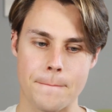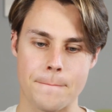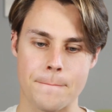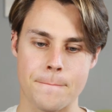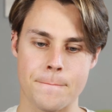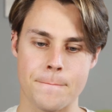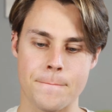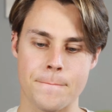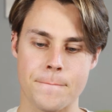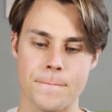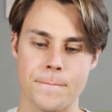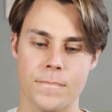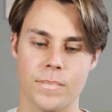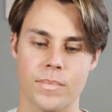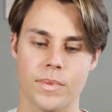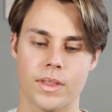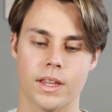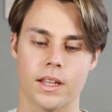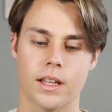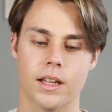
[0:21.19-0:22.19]

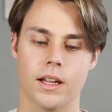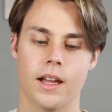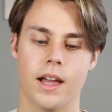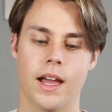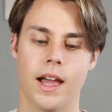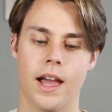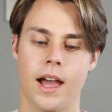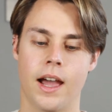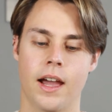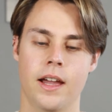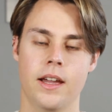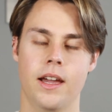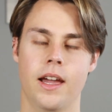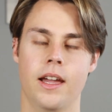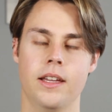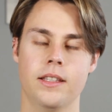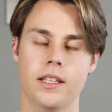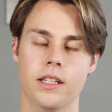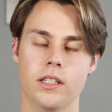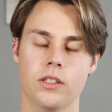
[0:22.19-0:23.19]
Mm,
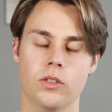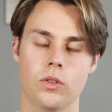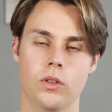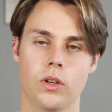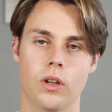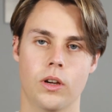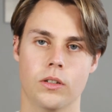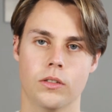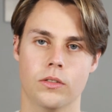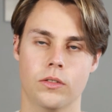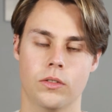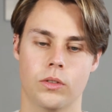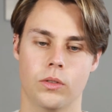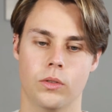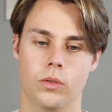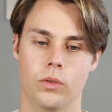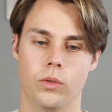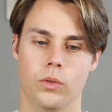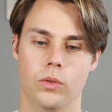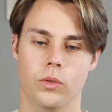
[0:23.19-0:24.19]
I take too long
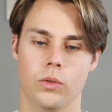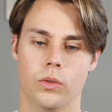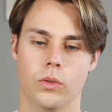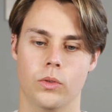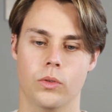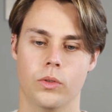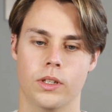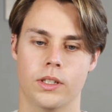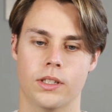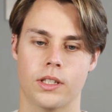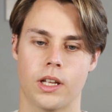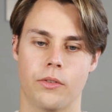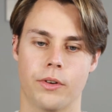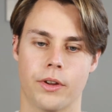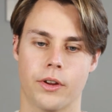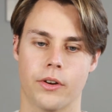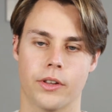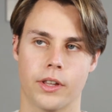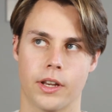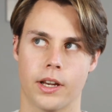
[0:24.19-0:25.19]
to start
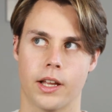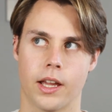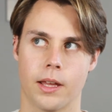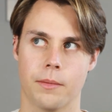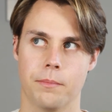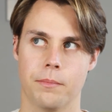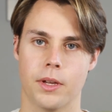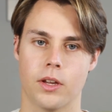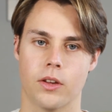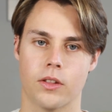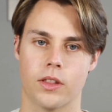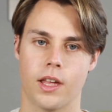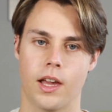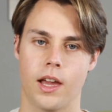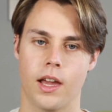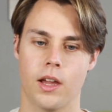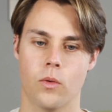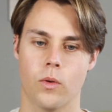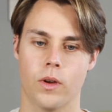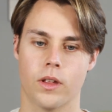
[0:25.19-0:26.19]
recording again because
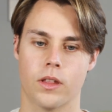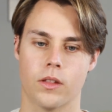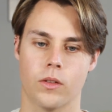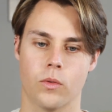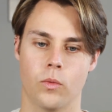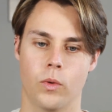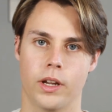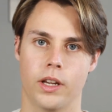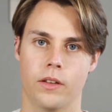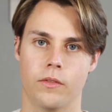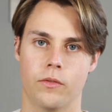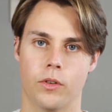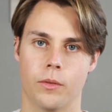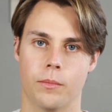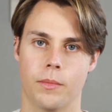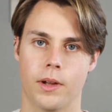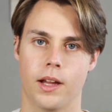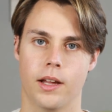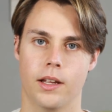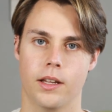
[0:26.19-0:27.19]
I was waiting for
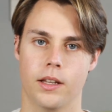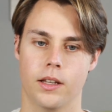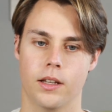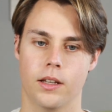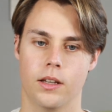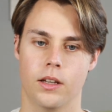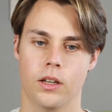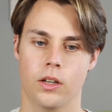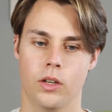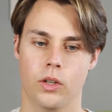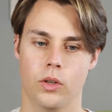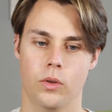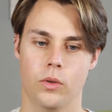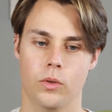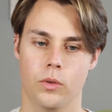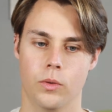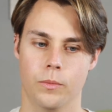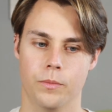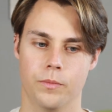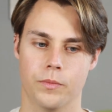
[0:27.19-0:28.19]
my
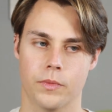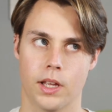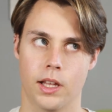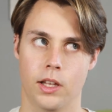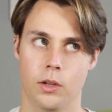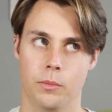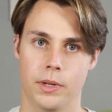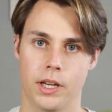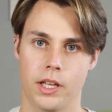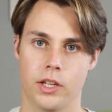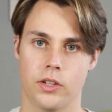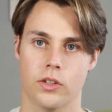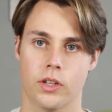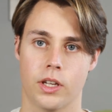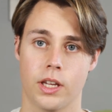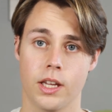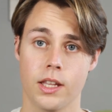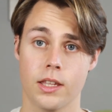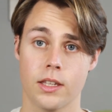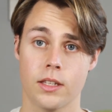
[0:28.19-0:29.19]
new illumination
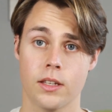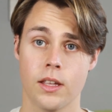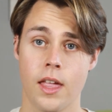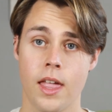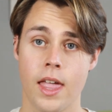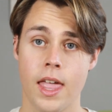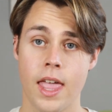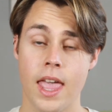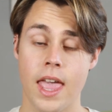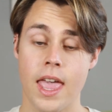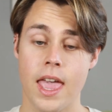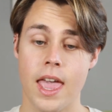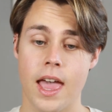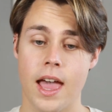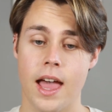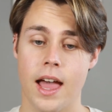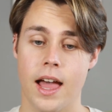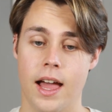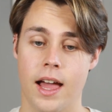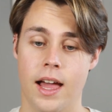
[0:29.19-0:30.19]
kit,
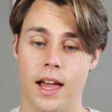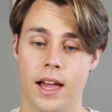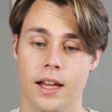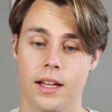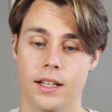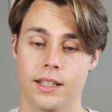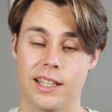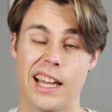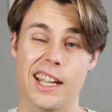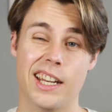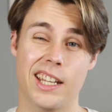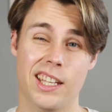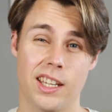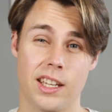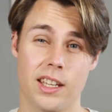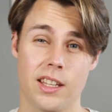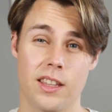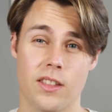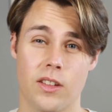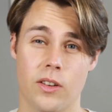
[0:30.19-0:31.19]
lighting
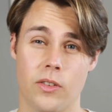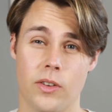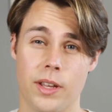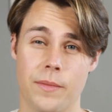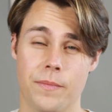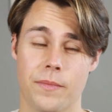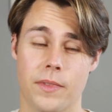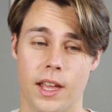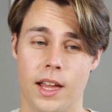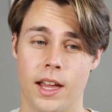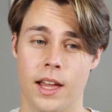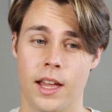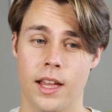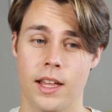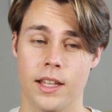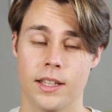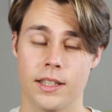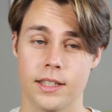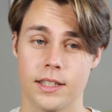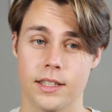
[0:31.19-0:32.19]
kit, sorry,
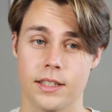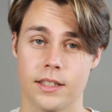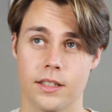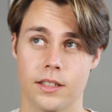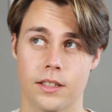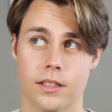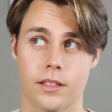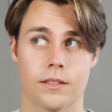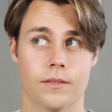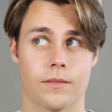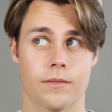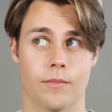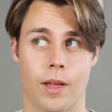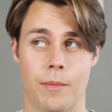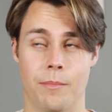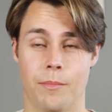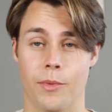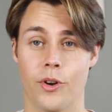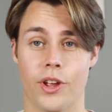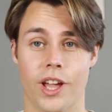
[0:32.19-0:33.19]
and
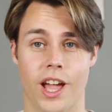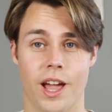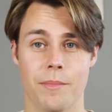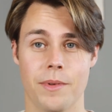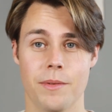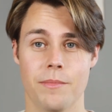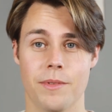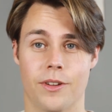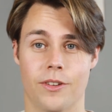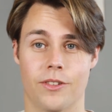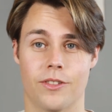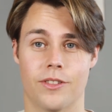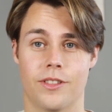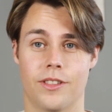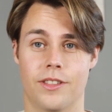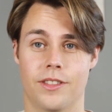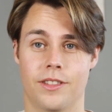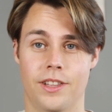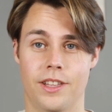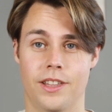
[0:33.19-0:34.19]
I'm very happy because
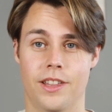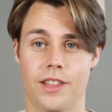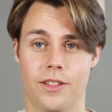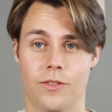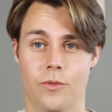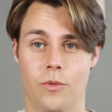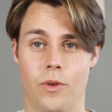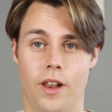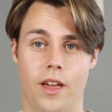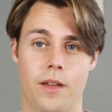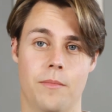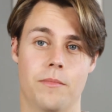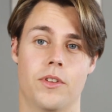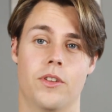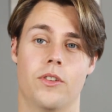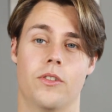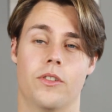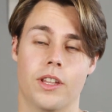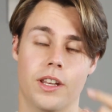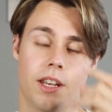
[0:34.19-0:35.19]
this is what I'm
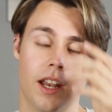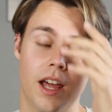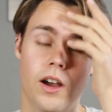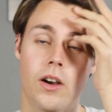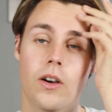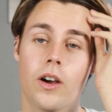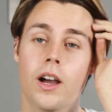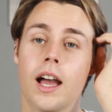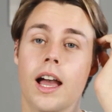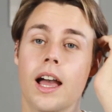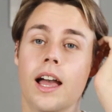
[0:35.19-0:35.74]
using now.